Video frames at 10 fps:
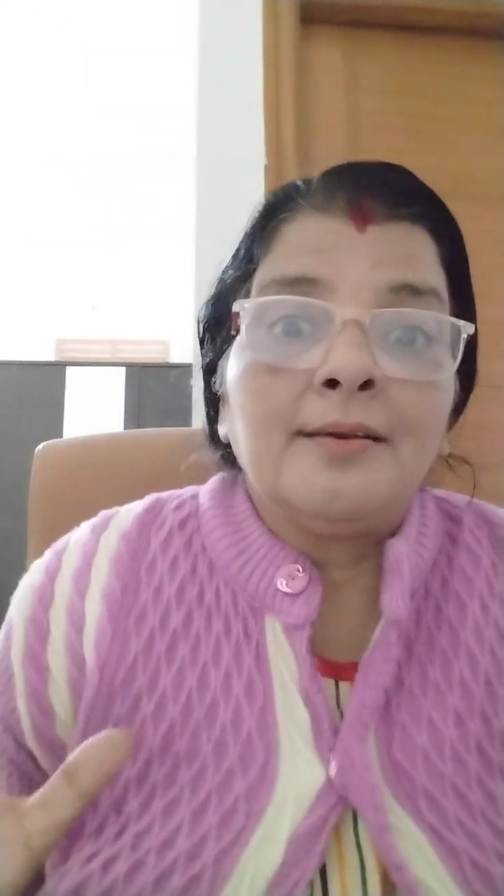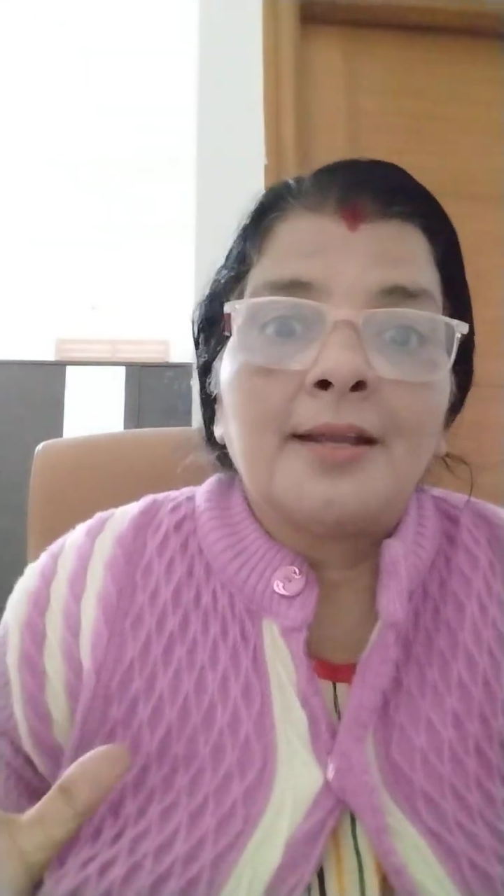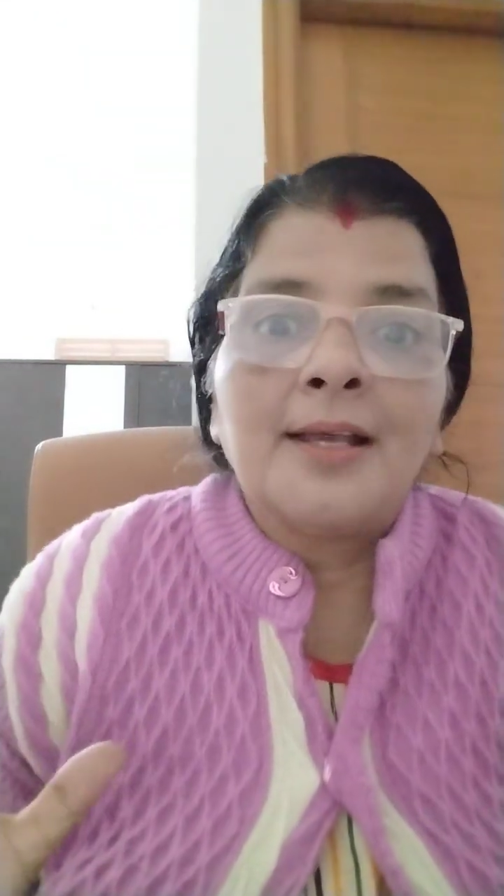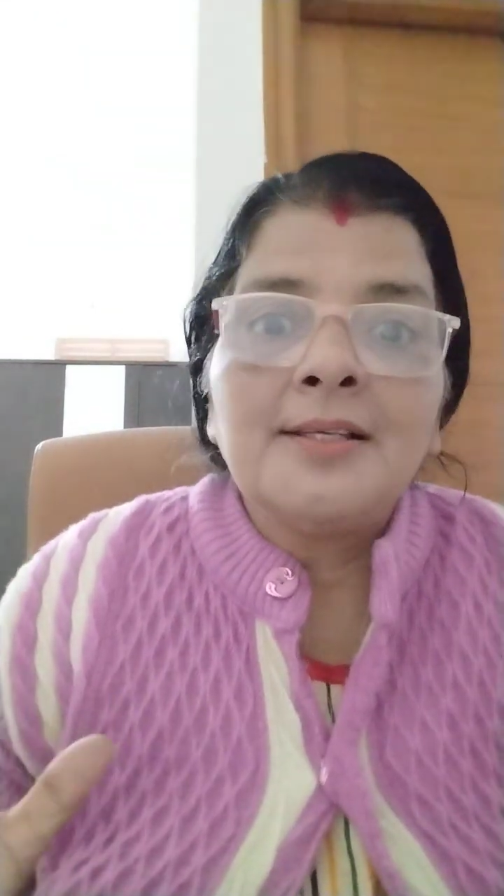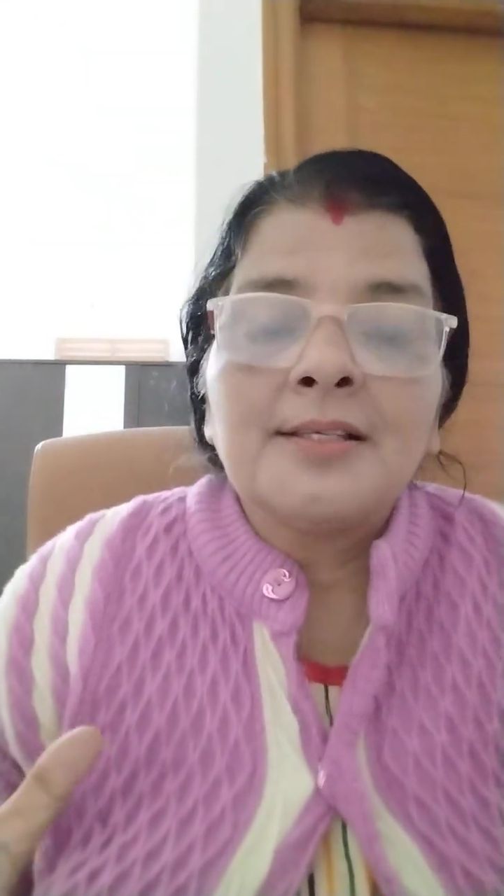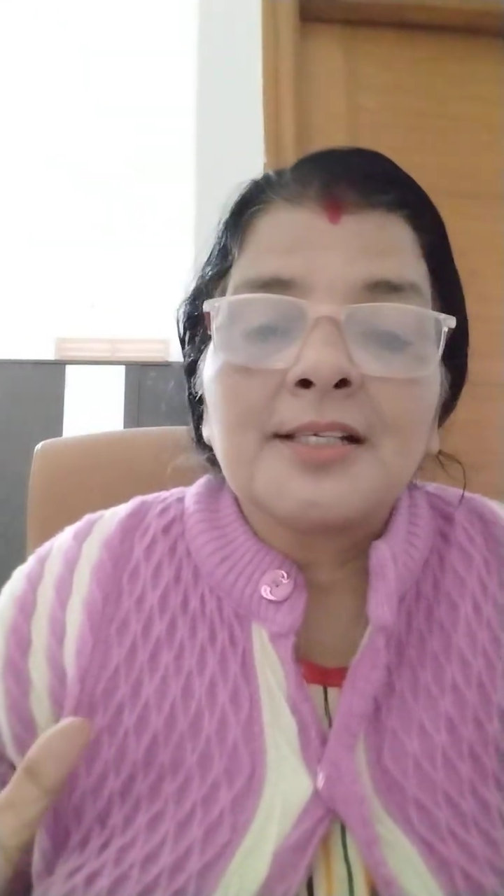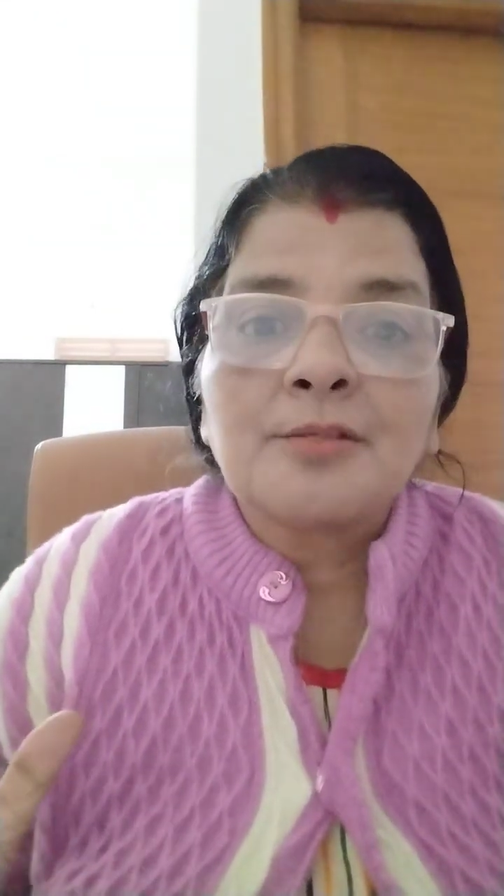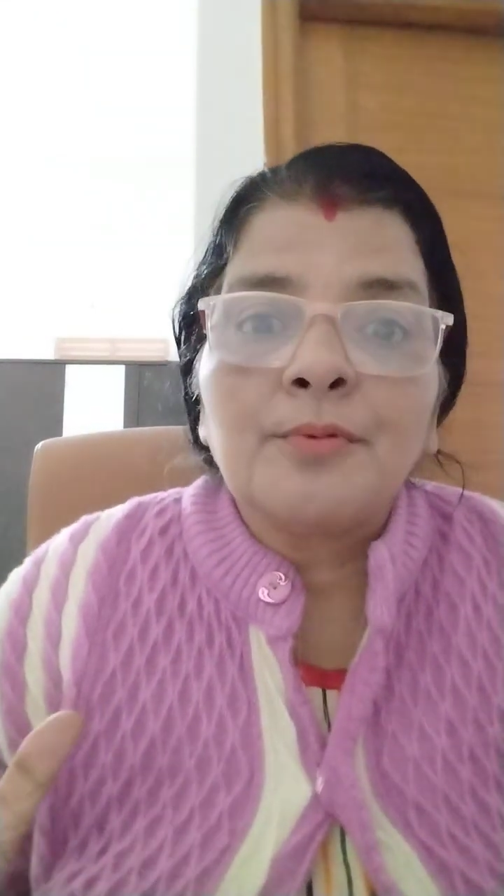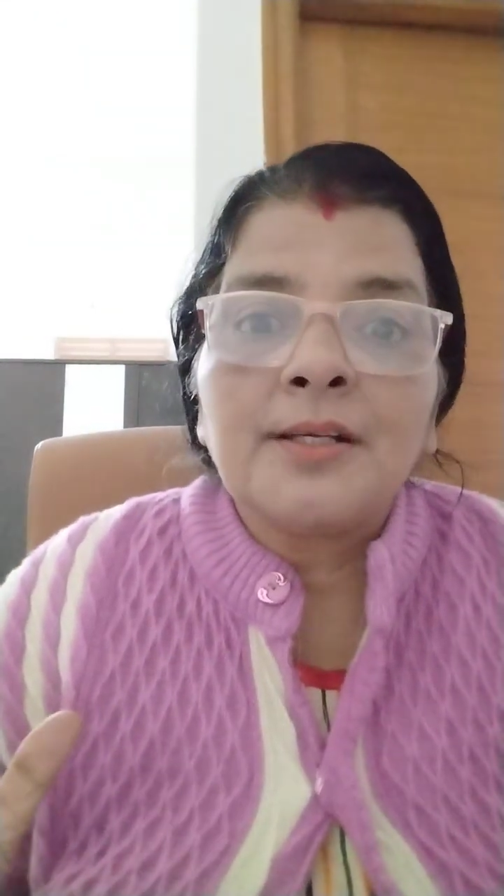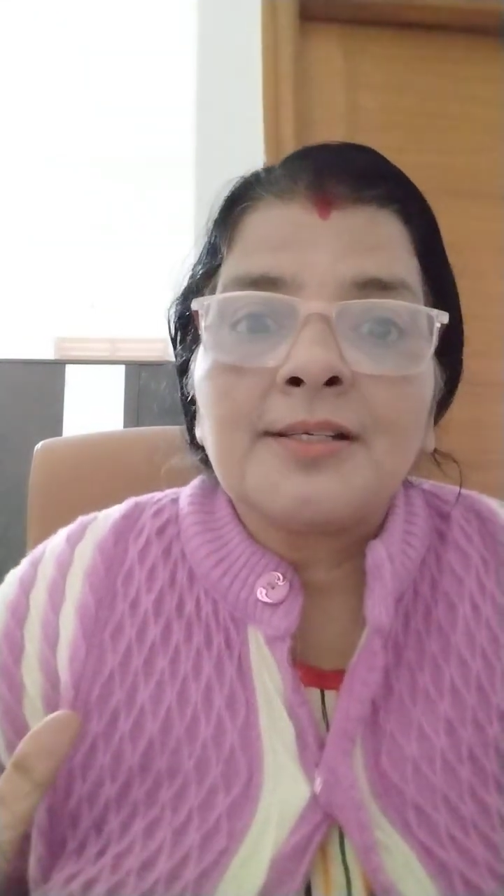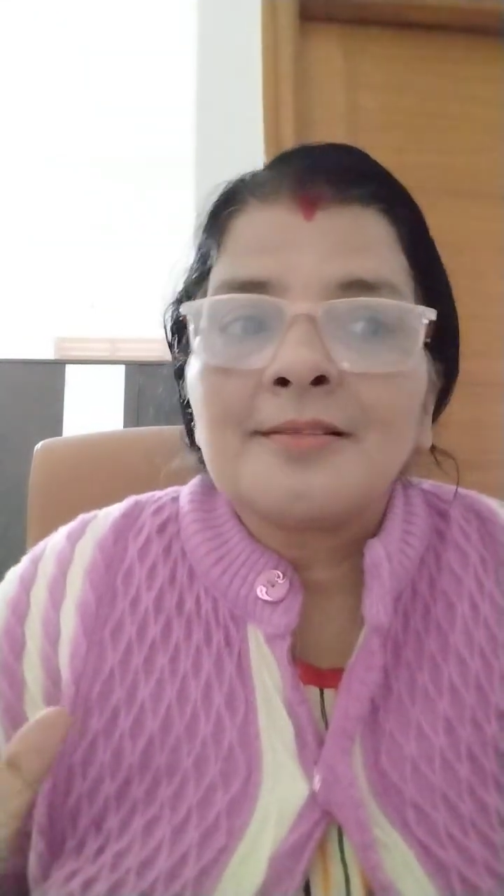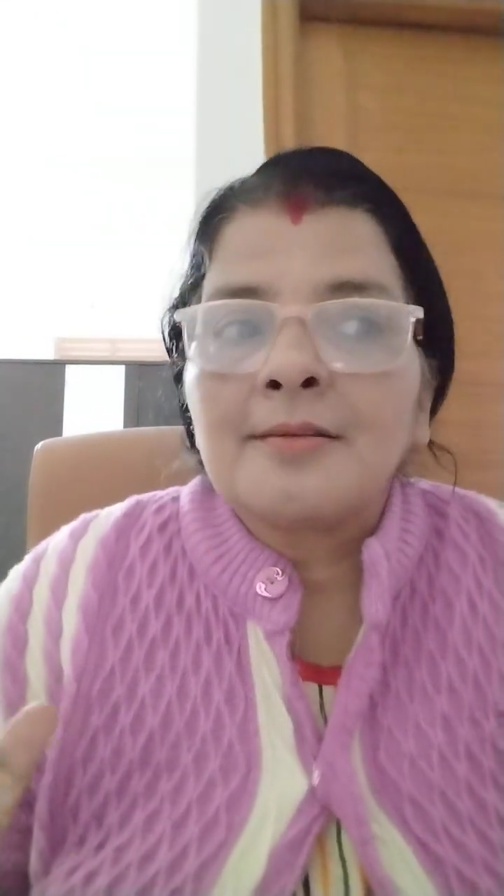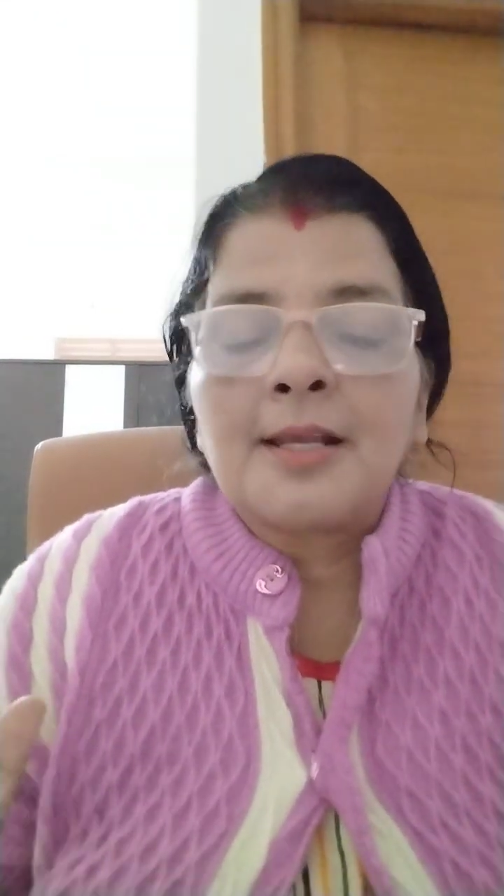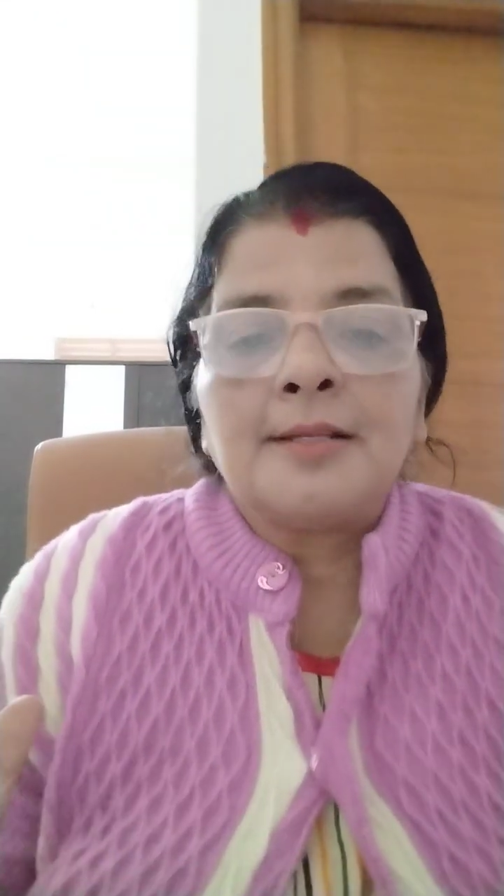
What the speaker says: nice explanation,